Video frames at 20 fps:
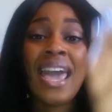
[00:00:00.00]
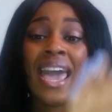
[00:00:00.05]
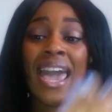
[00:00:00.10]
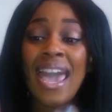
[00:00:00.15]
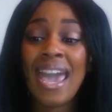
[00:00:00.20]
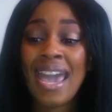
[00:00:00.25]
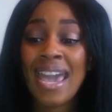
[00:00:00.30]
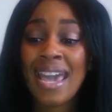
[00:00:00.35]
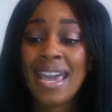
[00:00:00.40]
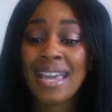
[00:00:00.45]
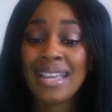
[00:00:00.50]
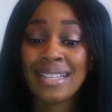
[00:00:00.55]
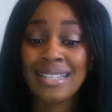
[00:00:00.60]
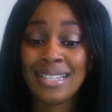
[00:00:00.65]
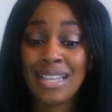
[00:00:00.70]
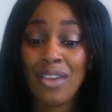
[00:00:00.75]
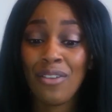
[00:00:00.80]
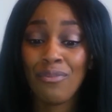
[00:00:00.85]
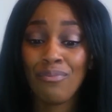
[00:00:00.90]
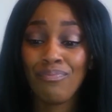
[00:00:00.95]
And,
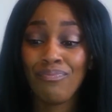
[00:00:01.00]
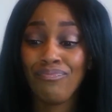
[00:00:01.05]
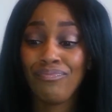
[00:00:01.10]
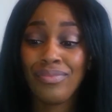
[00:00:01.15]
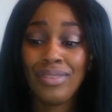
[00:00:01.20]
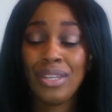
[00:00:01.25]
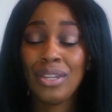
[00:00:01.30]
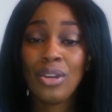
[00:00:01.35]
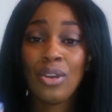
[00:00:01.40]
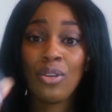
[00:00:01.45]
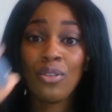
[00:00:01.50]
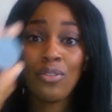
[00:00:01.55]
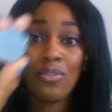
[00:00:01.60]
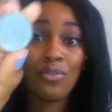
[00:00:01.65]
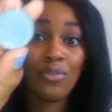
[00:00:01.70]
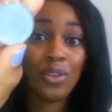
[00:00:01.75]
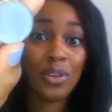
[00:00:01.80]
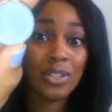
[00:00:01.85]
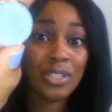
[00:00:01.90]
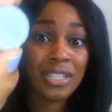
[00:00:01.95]
you know,
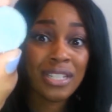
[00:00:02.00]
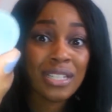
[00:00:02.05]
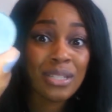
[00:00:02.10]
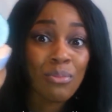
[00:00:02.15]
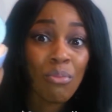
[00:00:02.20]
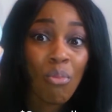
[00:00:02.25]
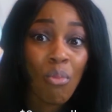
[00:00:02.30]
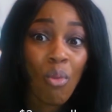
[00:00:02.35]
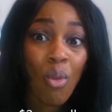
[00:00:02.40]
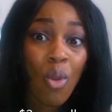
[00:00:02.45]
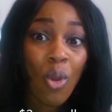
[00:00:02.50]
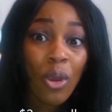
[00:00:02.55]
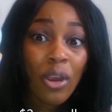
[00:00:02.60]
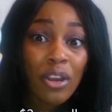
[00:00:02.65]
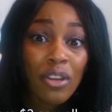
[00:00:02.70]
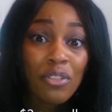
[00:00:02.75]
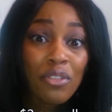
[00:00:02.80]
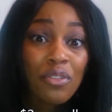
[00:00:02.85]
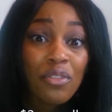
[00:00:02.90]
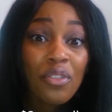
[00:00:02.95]
versus
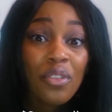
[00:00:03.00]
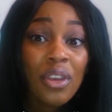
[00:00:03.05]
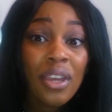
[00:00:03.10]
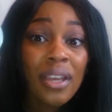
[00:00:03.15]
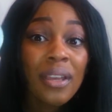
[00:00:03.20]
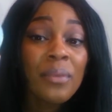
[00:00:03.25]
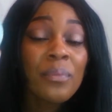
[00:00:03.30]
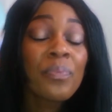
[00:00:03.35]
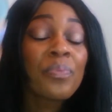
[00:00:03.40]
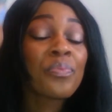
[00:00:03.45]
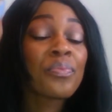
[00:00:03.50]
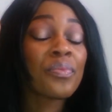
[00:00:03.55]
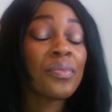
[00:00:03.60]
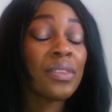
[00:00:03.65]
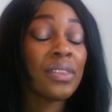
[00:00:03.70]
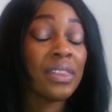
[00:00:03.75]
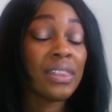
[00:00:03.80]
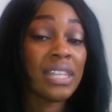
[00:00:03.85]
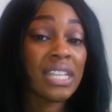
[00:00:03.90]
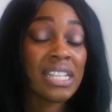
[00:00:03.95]
Morphe,
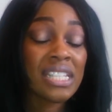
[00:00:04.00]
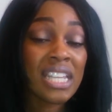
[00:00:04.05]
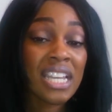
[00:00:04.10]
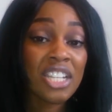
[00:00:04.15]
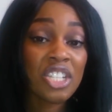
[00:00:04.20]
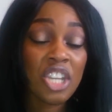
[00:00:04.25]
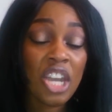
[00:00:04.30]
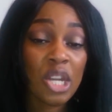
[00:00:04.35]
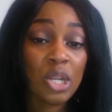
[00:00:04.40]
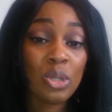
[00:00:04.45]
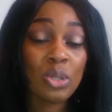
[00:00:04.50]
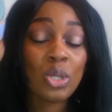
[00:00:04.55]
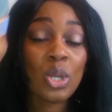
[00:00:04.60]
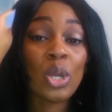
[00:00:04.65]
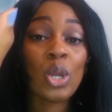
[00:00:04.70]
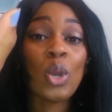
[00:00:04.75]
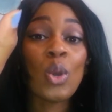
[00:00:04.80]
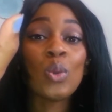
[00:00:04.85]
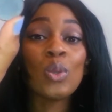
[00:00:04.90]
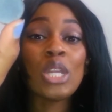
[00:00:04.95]
these eyeshadows
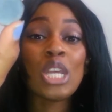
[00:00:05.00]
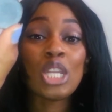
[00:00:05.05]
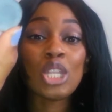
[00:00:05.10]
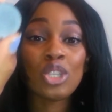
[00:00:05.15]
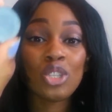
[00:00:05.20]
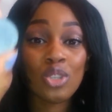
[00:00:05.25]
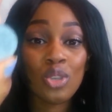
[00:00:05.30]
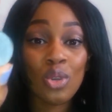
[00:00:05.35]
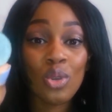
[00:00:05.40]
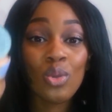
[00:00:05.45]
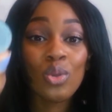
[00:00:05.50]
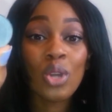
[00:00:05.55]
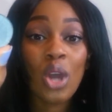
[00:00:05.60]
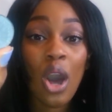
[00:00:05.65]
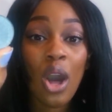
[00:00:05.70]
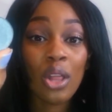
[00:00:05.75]
are only $2.